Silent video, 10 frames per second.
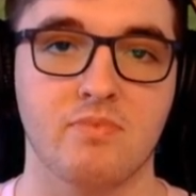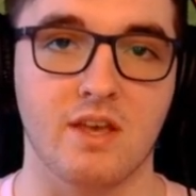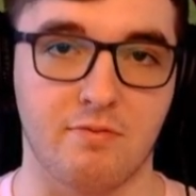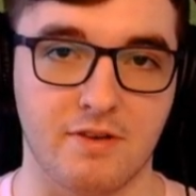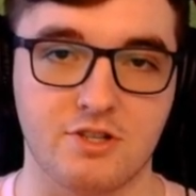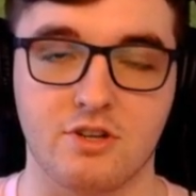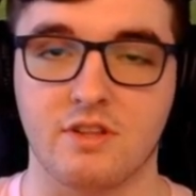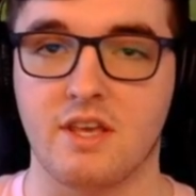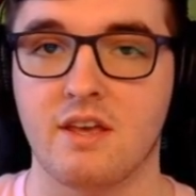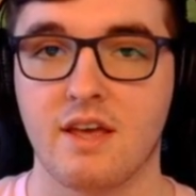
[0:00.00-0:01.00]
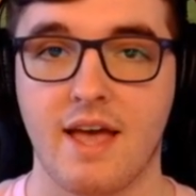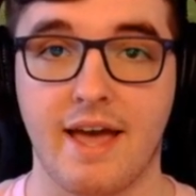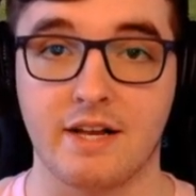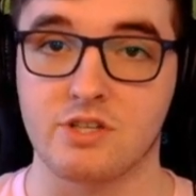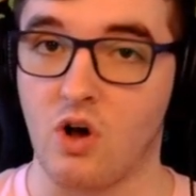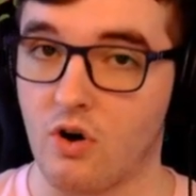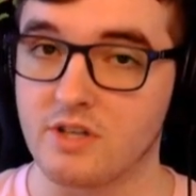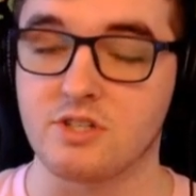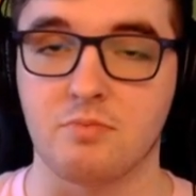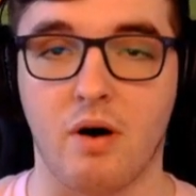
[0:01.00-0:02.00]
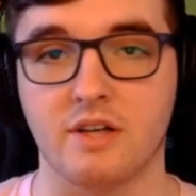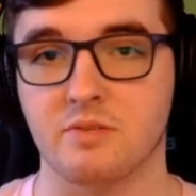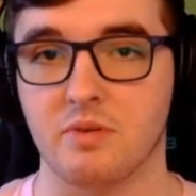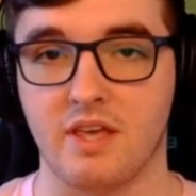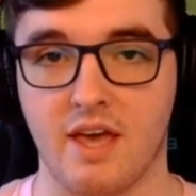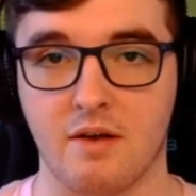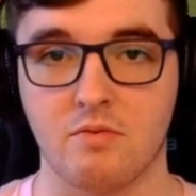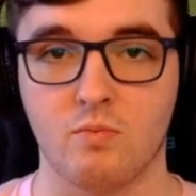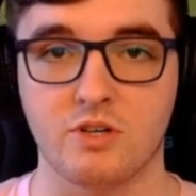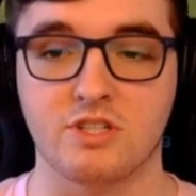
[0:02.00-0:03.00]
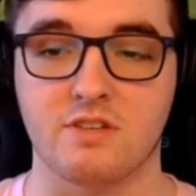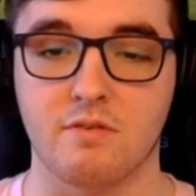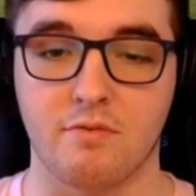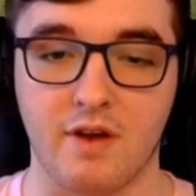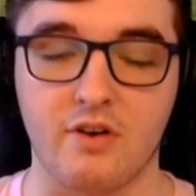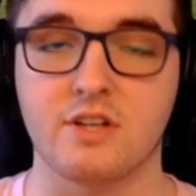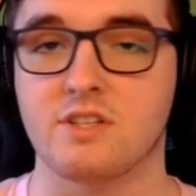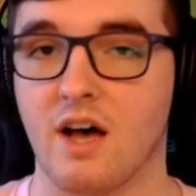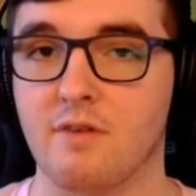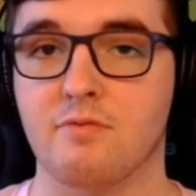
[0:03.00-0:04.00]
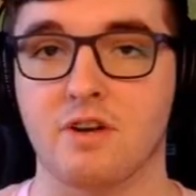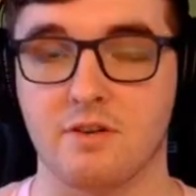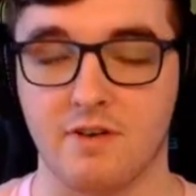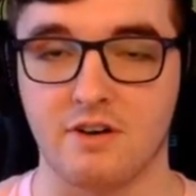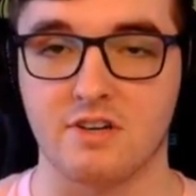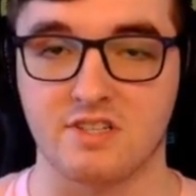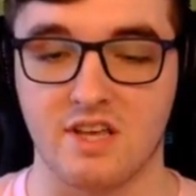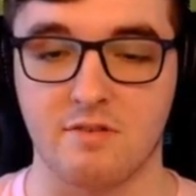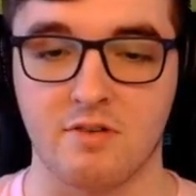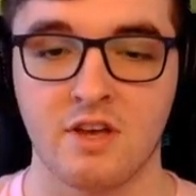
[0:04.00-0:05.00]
efficiently, and as hard as you possibly can, which is very tough for a defender to save.